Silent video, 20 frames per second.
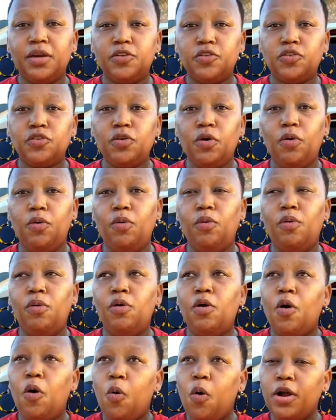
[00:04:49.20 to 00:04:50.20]
So
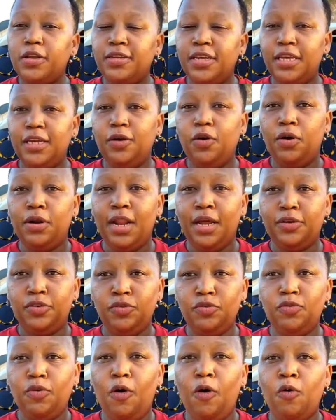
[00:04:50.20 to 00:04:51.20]
what he gonna
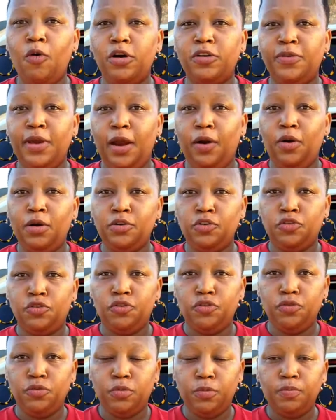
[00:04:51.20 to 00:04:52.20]
do, or what we are going to
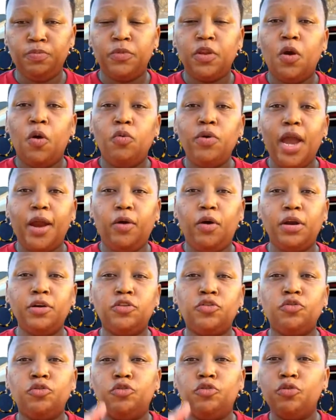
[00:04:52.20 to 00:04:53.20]
do, we are going
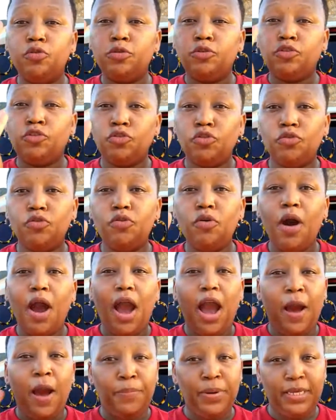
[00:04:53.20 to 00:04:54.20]
to do two
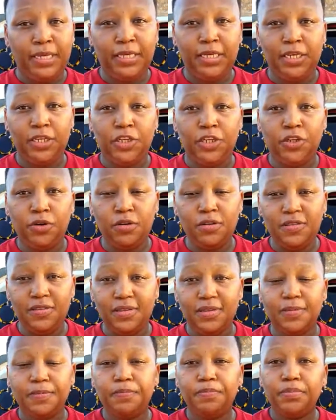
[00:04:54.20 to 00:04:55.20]

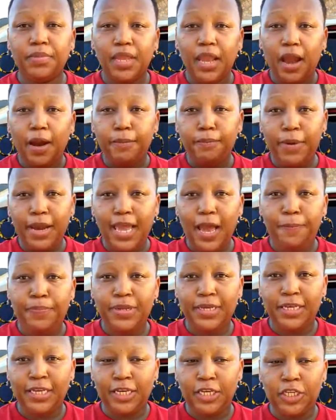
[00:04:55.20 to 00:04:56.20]
applications. My
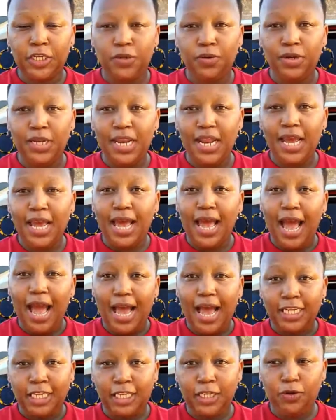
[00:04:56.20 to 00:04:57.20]
application,
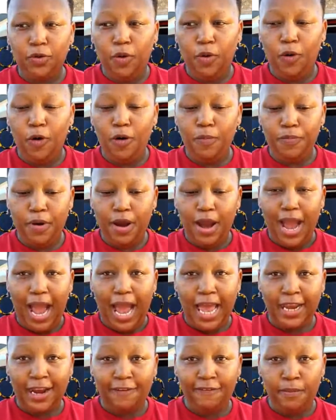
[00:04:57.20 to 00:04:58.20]
Shiko Hope,
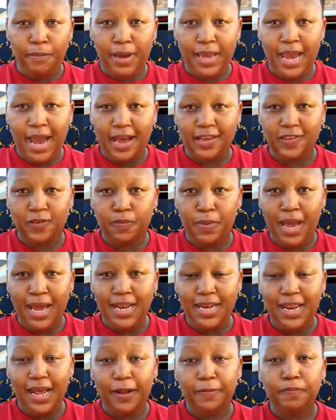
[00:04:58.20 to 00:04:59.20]
I cover my
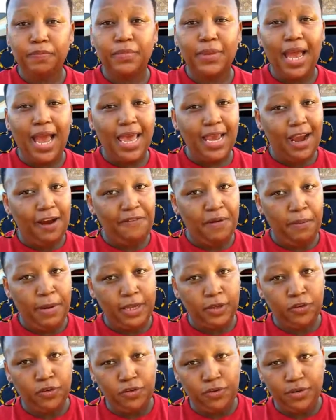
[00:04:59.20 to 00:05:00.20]
husband, I cover
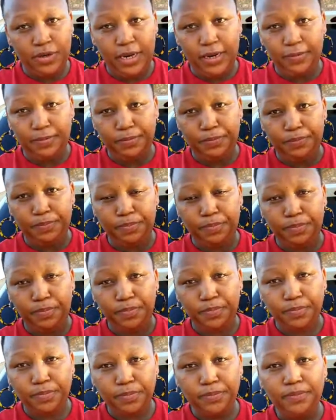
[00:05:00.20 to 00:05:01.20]
my children.
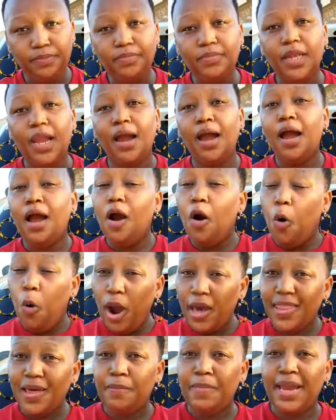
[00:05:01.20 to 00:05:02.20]

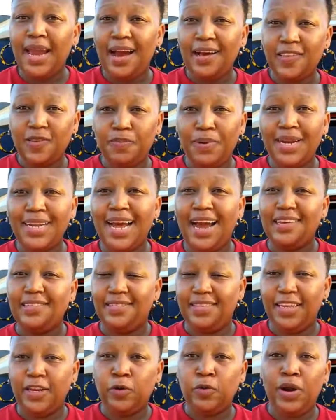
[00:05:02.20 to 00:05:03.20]
Whether my husband
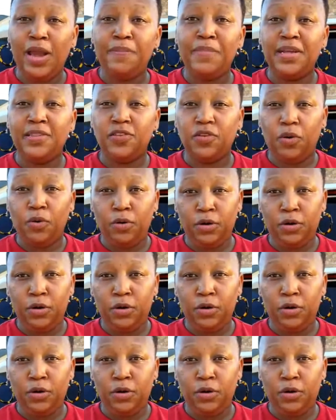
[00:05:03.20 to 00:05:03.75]
has the requirements